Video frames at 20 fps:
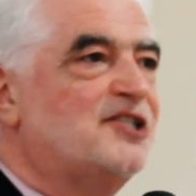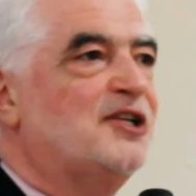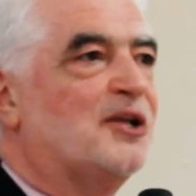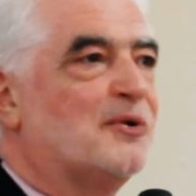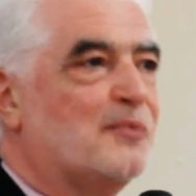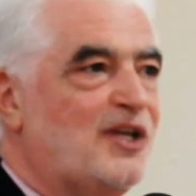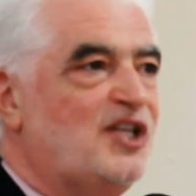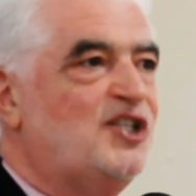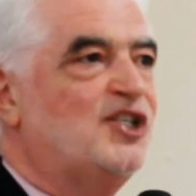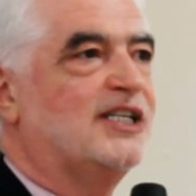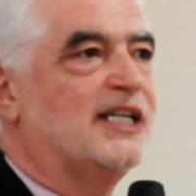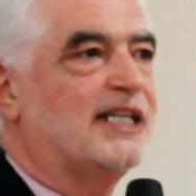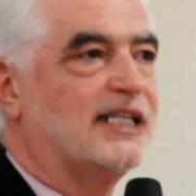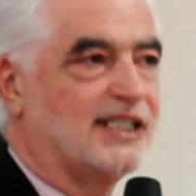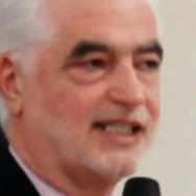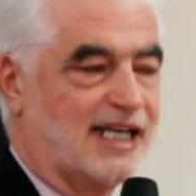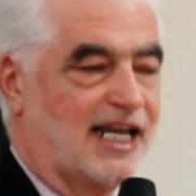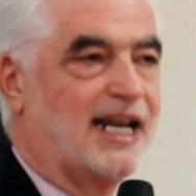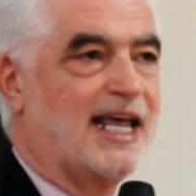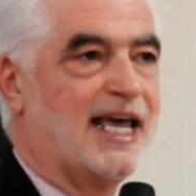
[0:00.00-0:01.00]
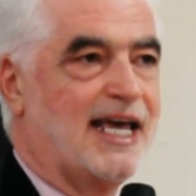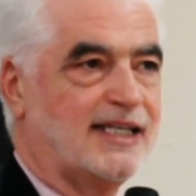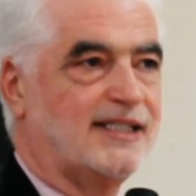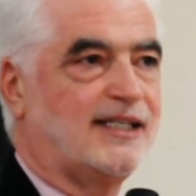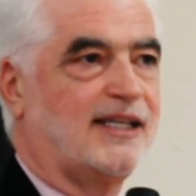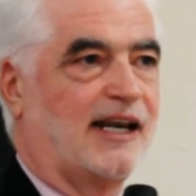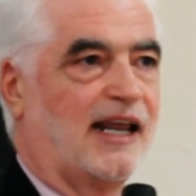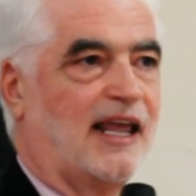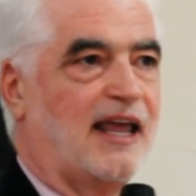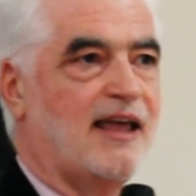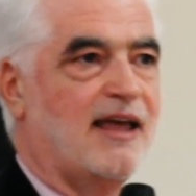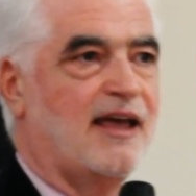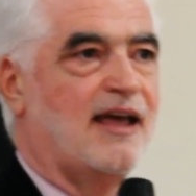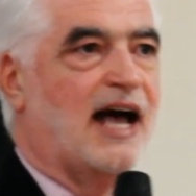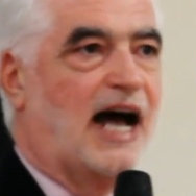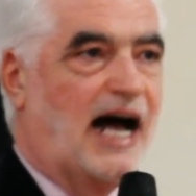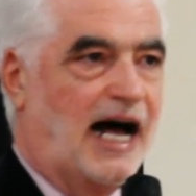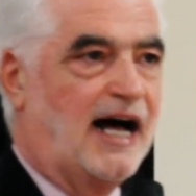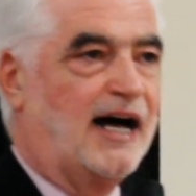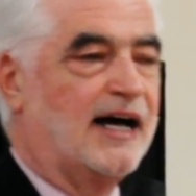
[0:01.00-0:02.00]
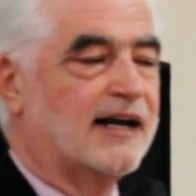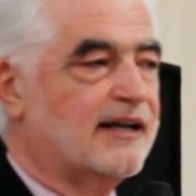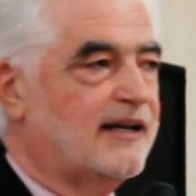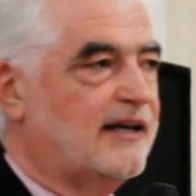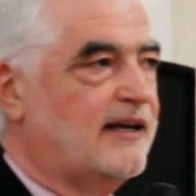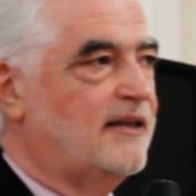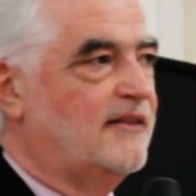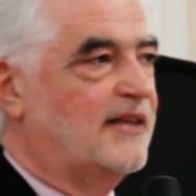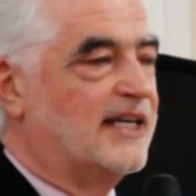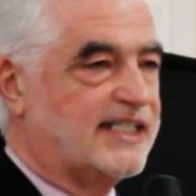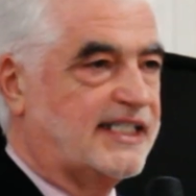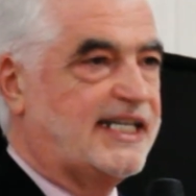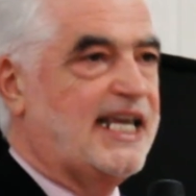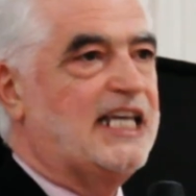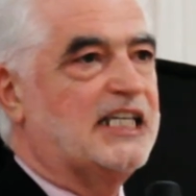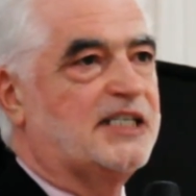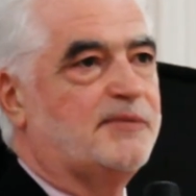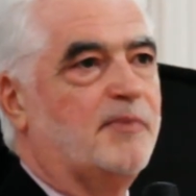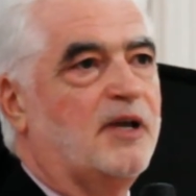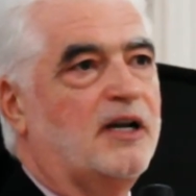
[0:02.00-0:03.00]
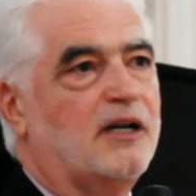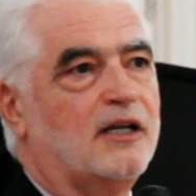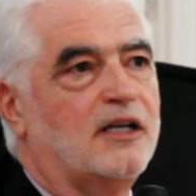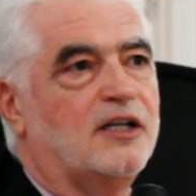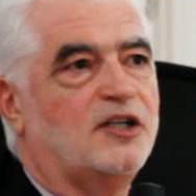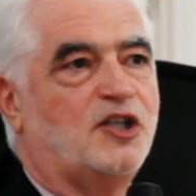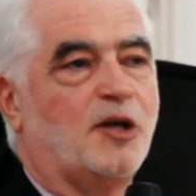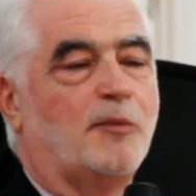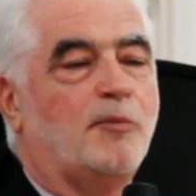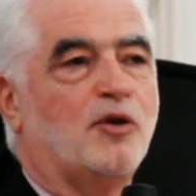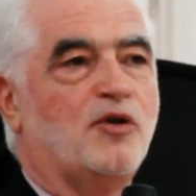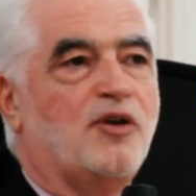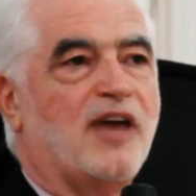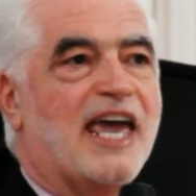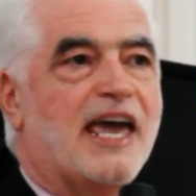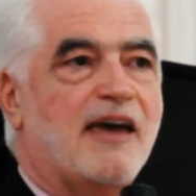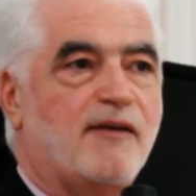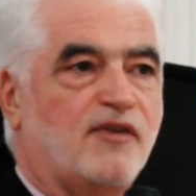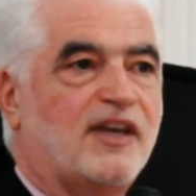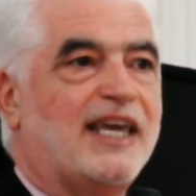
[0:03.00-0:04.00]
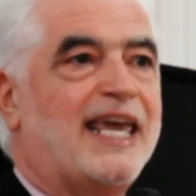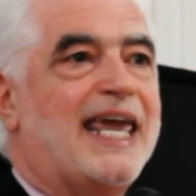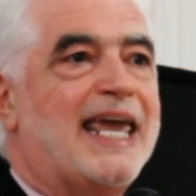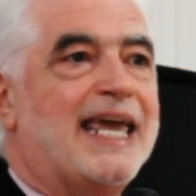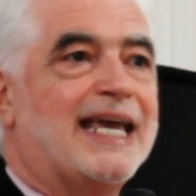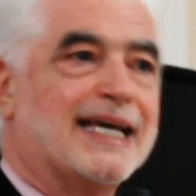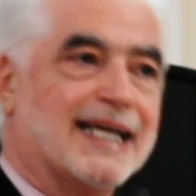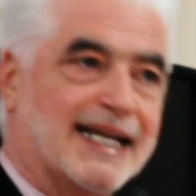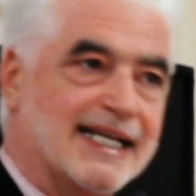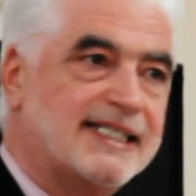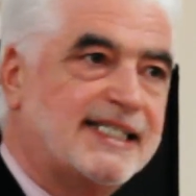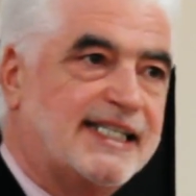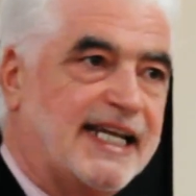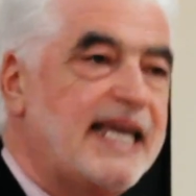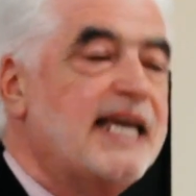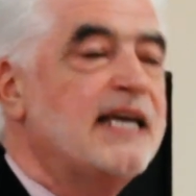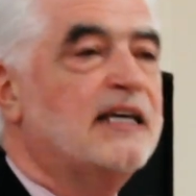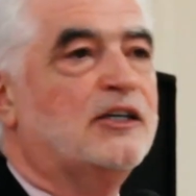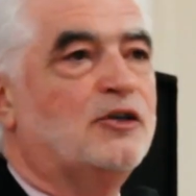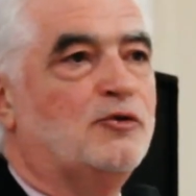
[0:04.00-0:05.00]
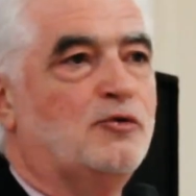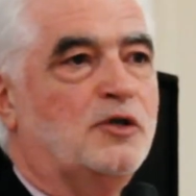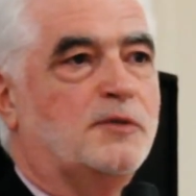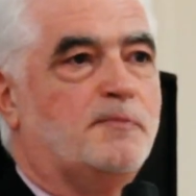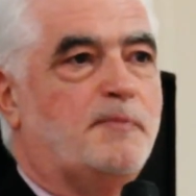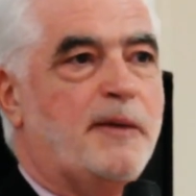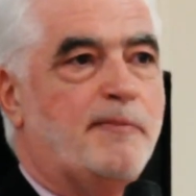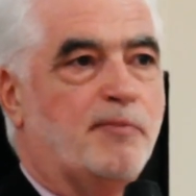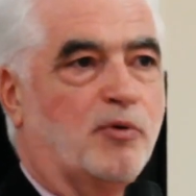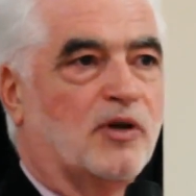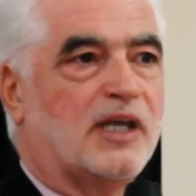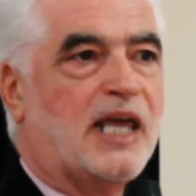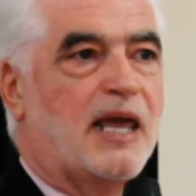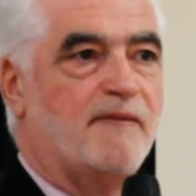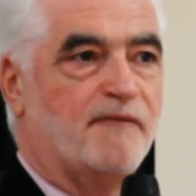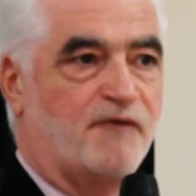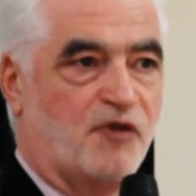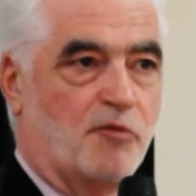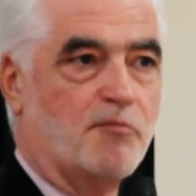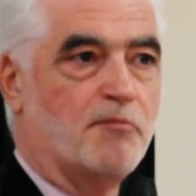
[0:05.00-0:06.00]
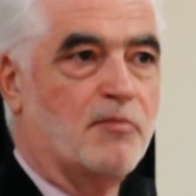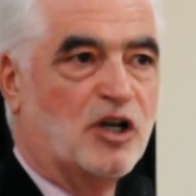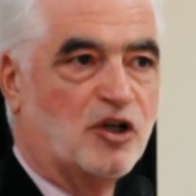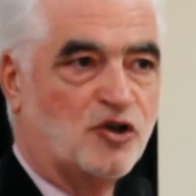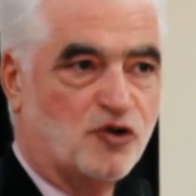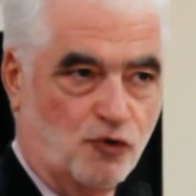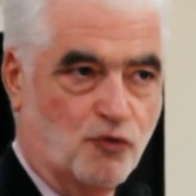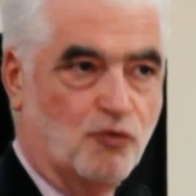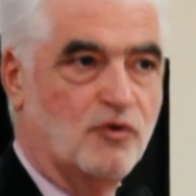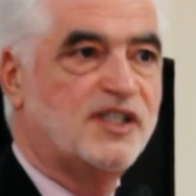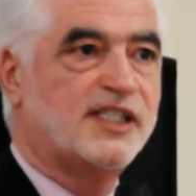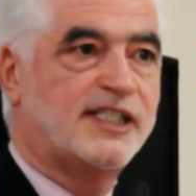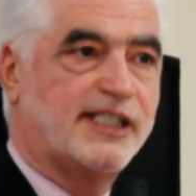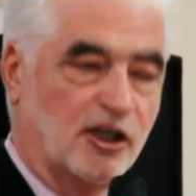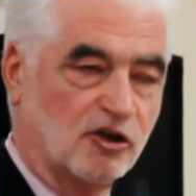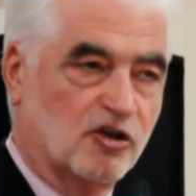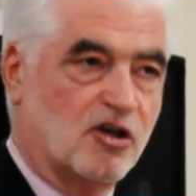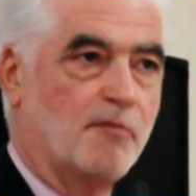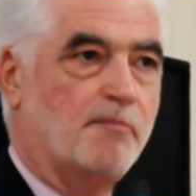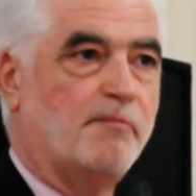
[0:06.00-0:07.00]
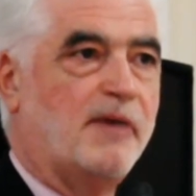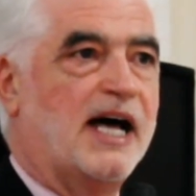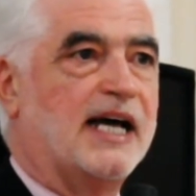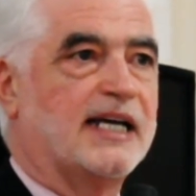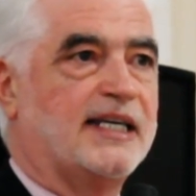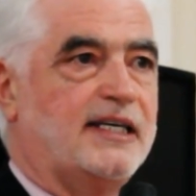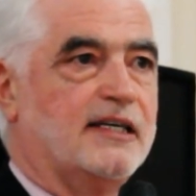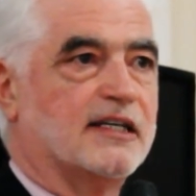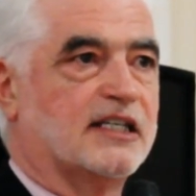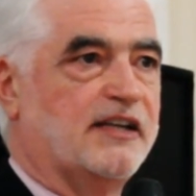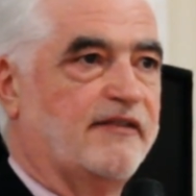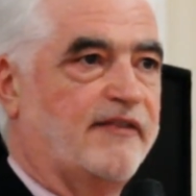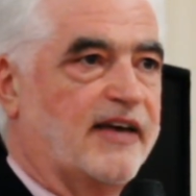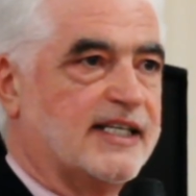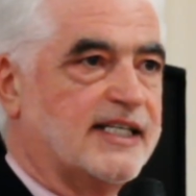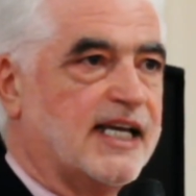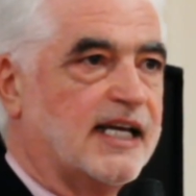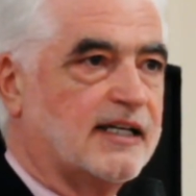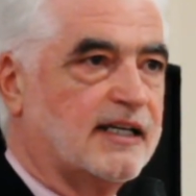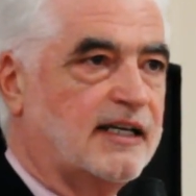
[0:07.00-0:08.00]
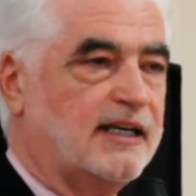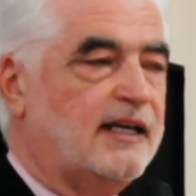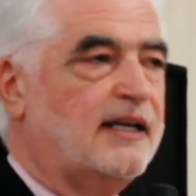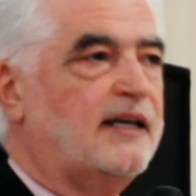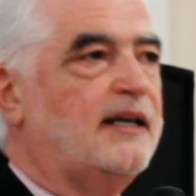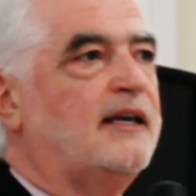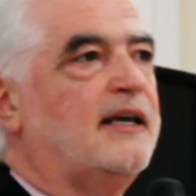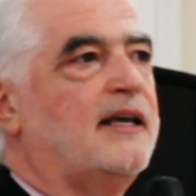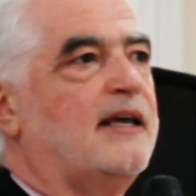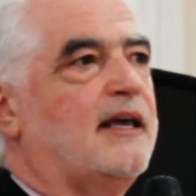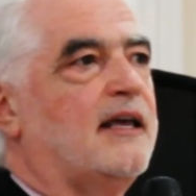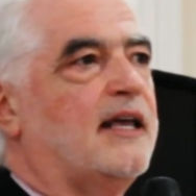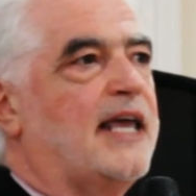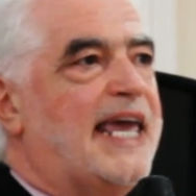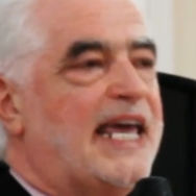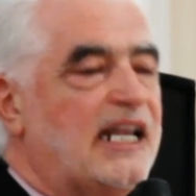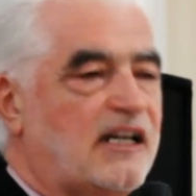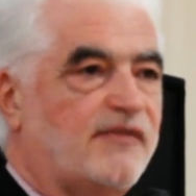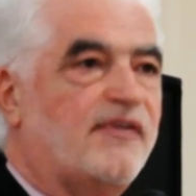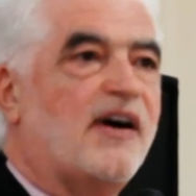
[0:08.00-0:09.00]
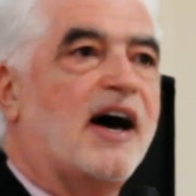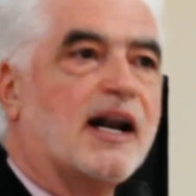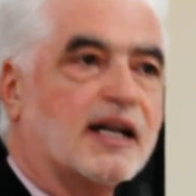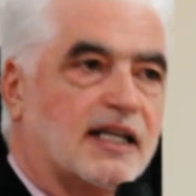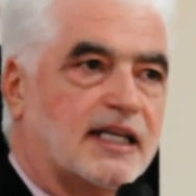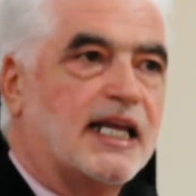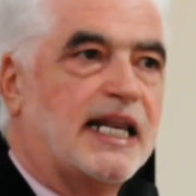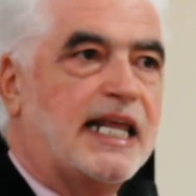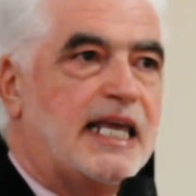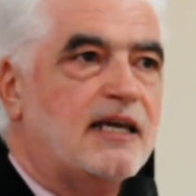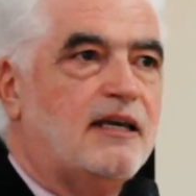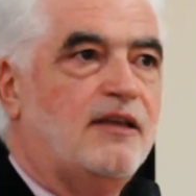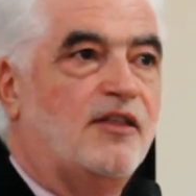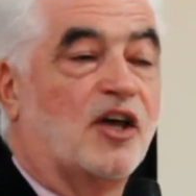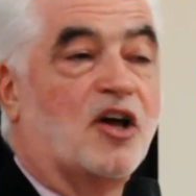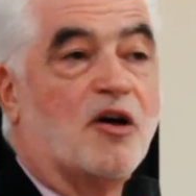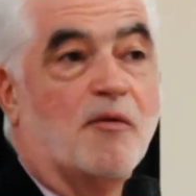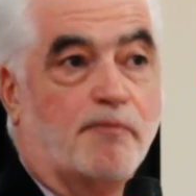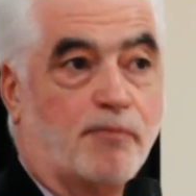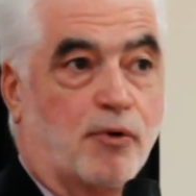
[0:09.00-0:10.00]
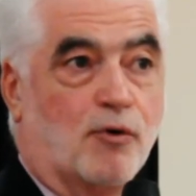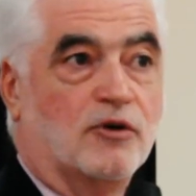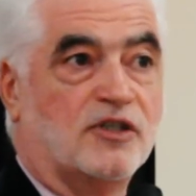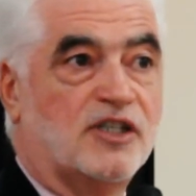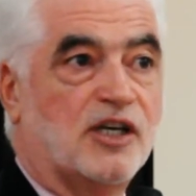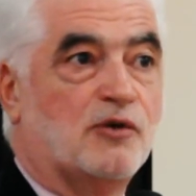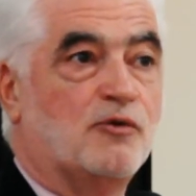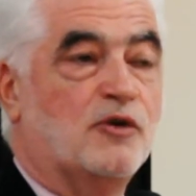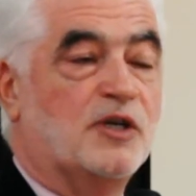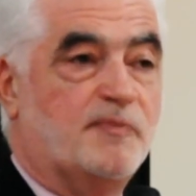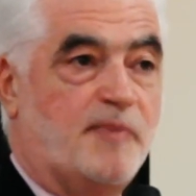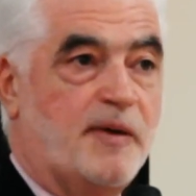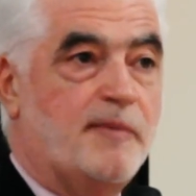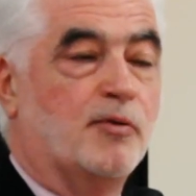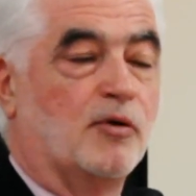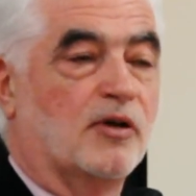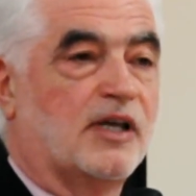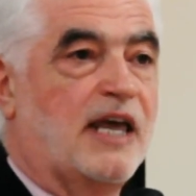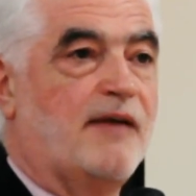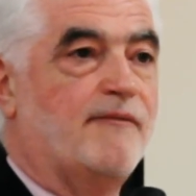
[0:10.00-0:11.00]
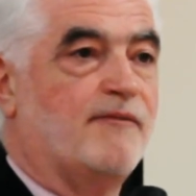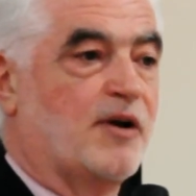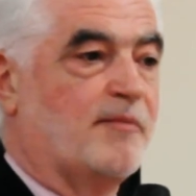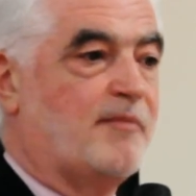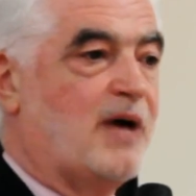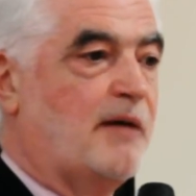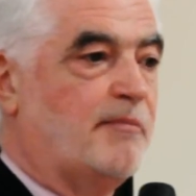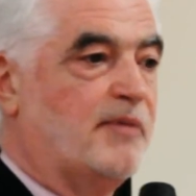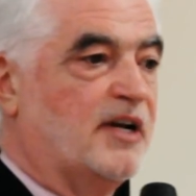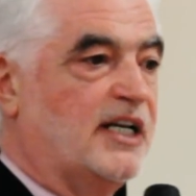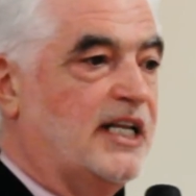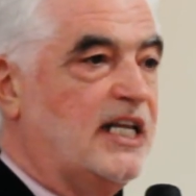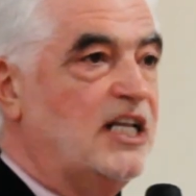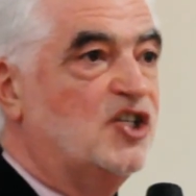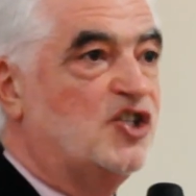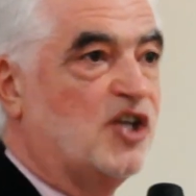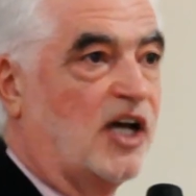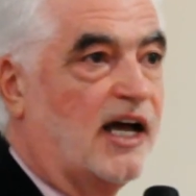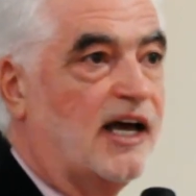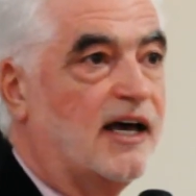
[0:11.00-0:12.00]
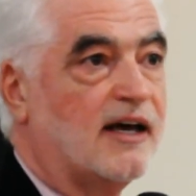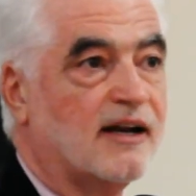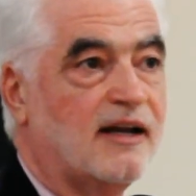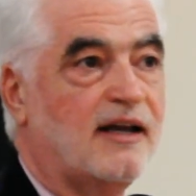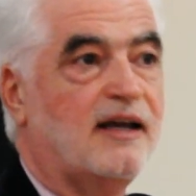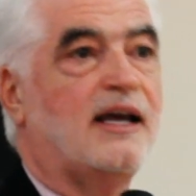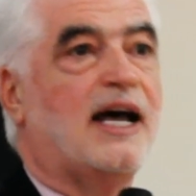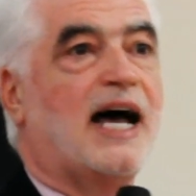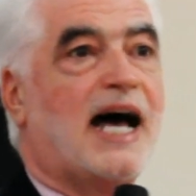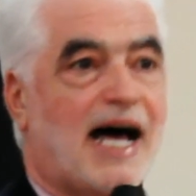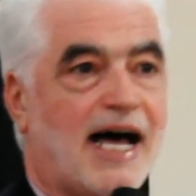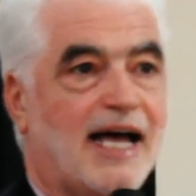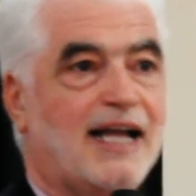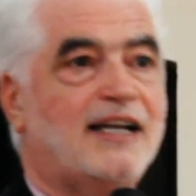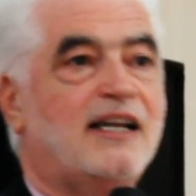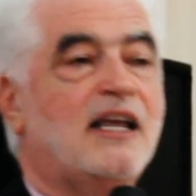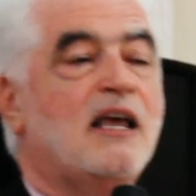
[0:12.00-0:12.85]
Norwegians in history are the statesman W.F.K. Christie, whose people came from Montrose, still come back here to visit, Edvard Grieg, the composer, whose people came from Aberdeenshire, and